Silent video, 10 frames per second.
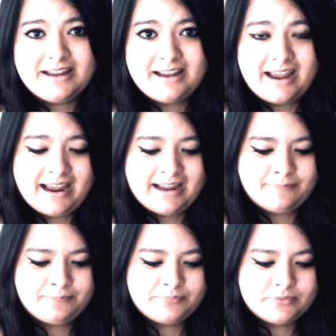
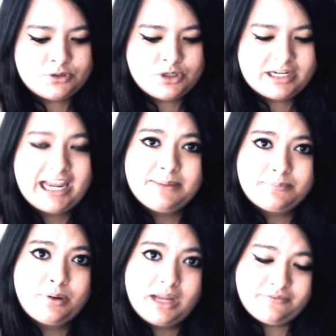
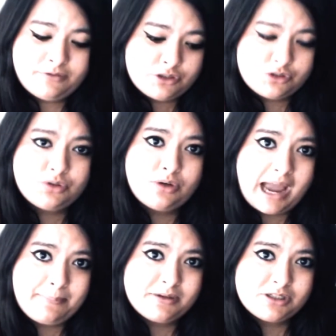If you do
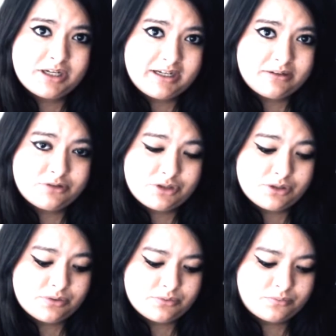happen
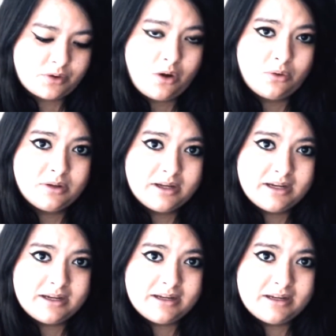to roll
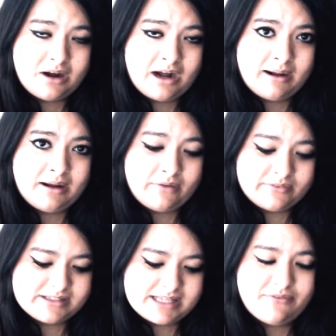on
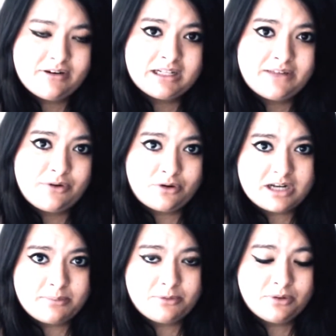the 7, 11, or a
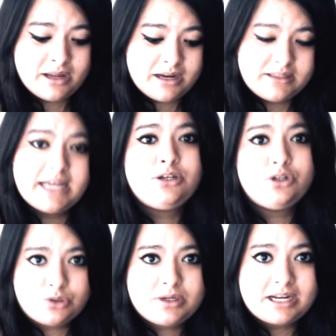double, then you
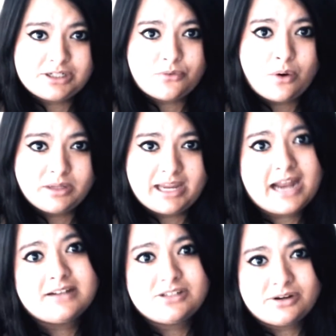do get to roll
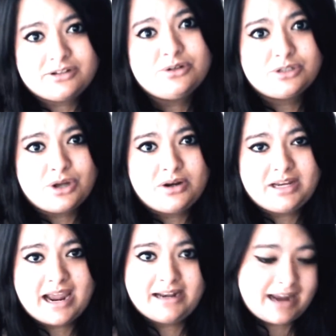again. So it's your turn
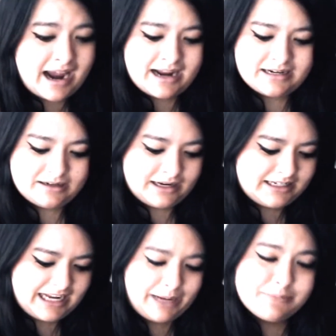again, and
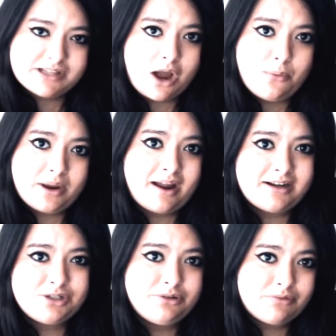it keeps going
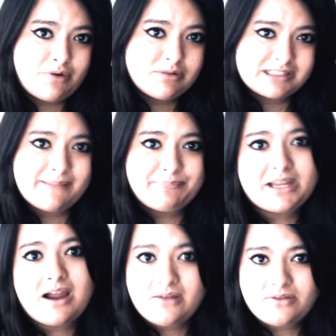until you roll
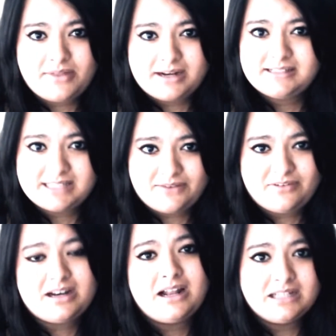something other than a
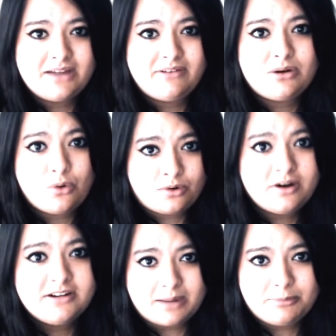7, 11, or
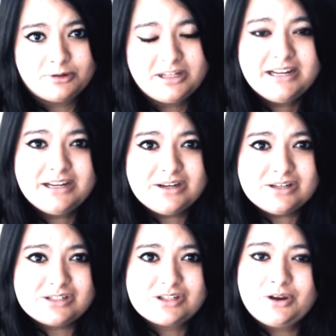a double.
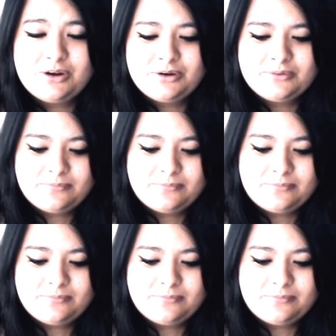So